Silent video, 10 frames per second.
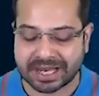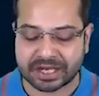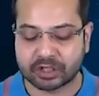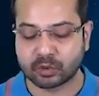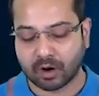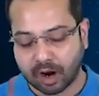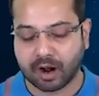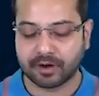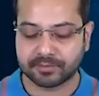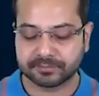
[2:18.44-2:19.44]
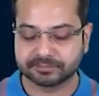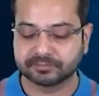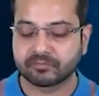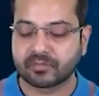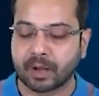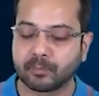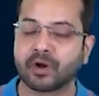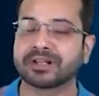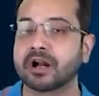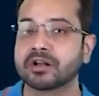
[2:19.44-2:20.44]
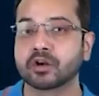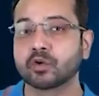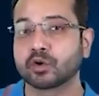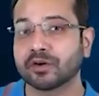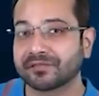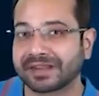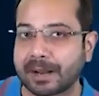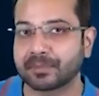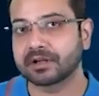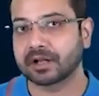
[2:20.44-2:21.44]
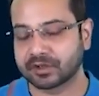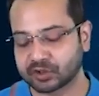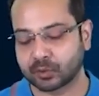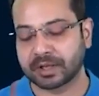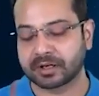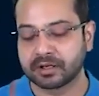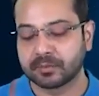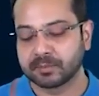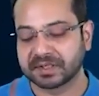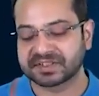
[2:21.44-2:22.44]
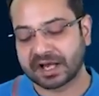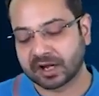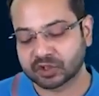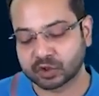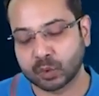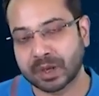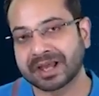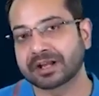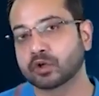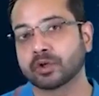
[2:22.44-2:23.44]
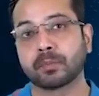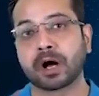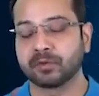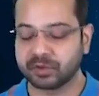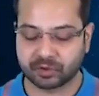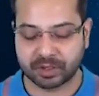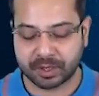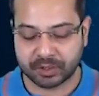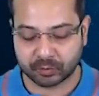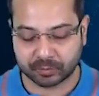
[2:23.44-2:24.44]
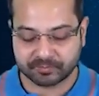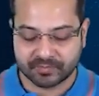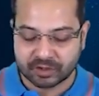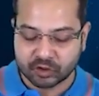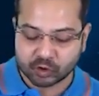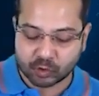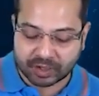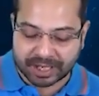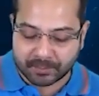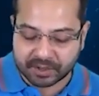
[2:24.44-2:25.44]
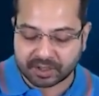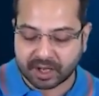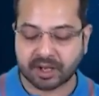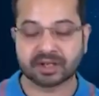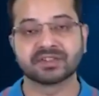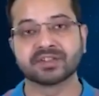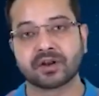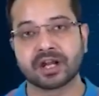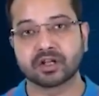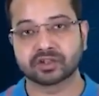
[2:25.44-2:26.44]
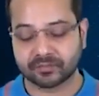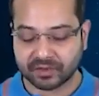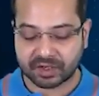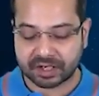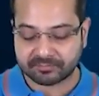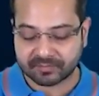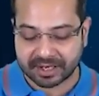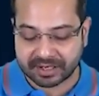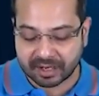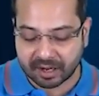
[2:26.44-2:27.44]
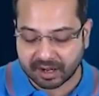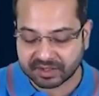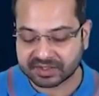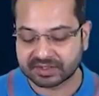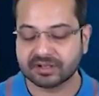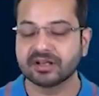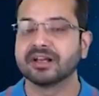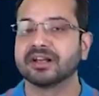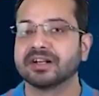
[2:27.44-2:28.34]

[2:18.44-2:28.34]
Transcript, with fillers: KQR upon under root of capital R square plus R square to the power 3 by 2. So capital R is the radius of the ring and R is the